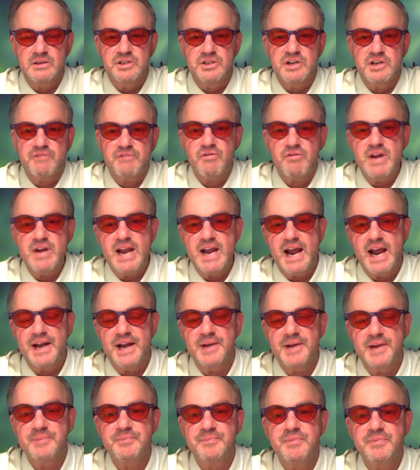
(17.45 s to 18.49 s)
Jeffrey
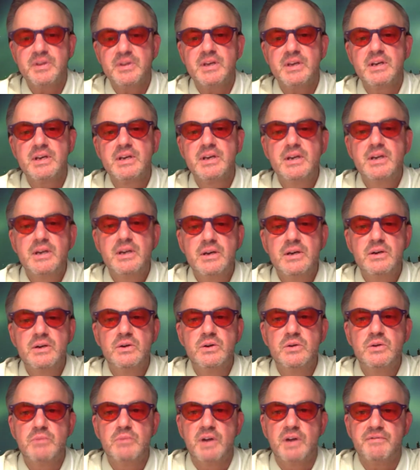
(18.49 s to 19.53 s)
Hanna,
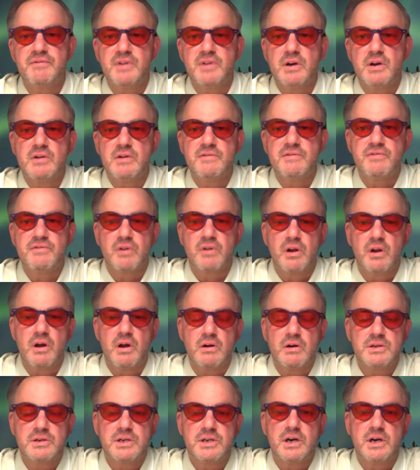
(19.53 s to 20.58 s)
whom I've known for a
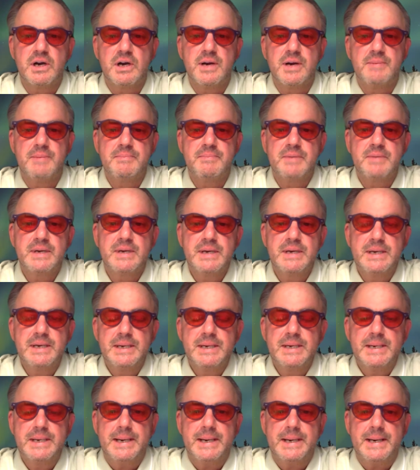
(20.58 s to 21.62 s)
long time,
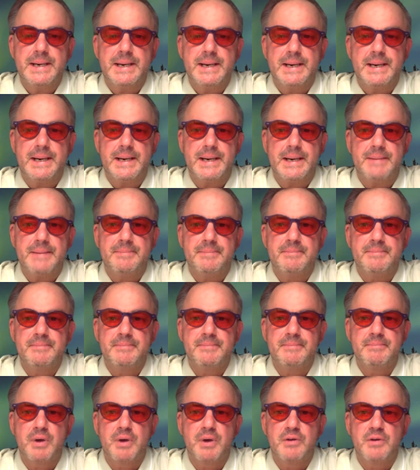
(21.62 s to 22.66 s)

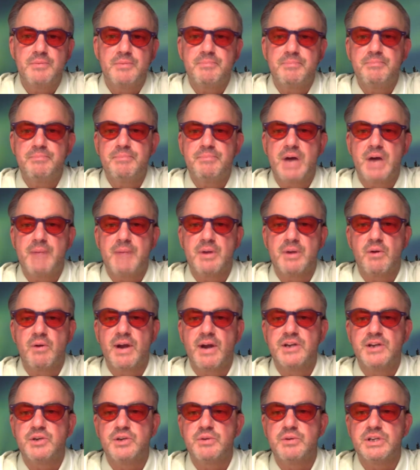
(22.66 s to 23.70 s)
both Palmer
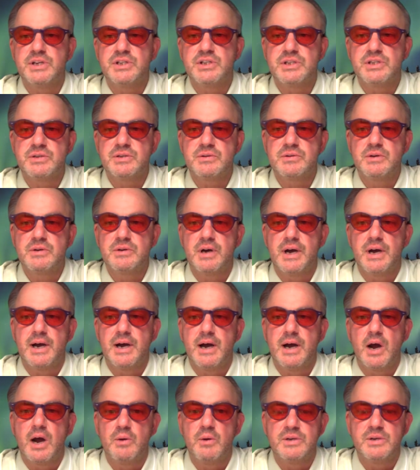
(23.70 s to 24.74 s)
graduates.
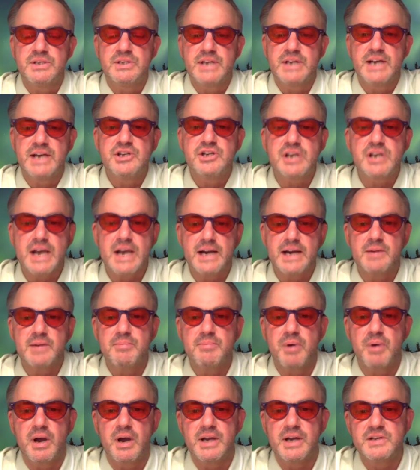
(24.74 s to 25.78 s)
I was educated
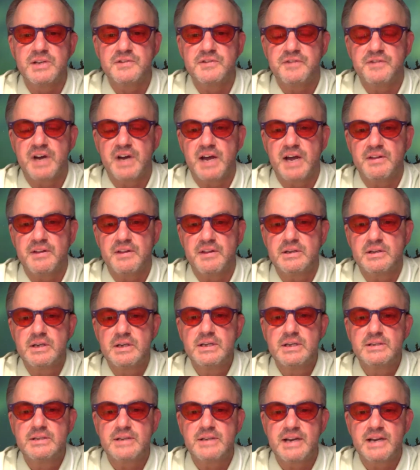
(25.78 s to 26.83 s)
by his father,
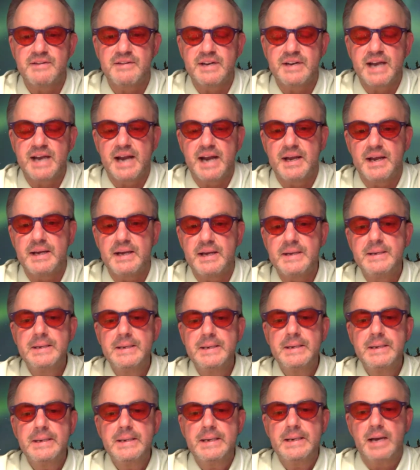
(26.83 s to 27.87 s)
David Hanna,
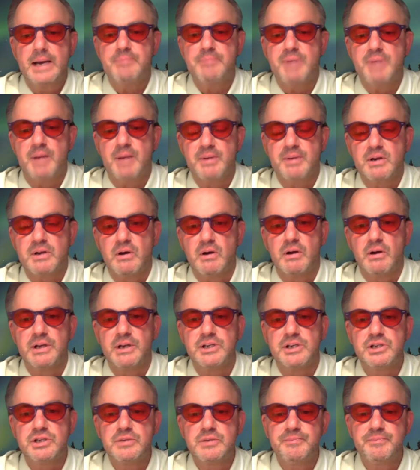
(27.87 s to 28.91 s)
at Palmer
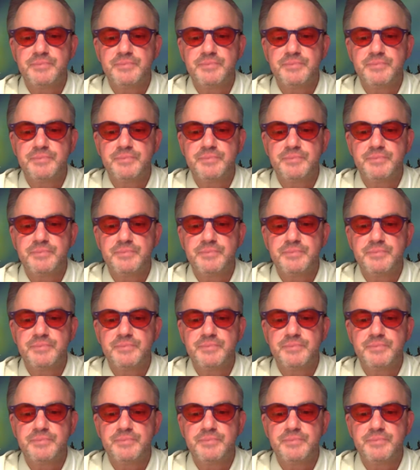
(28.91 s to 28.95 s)
College.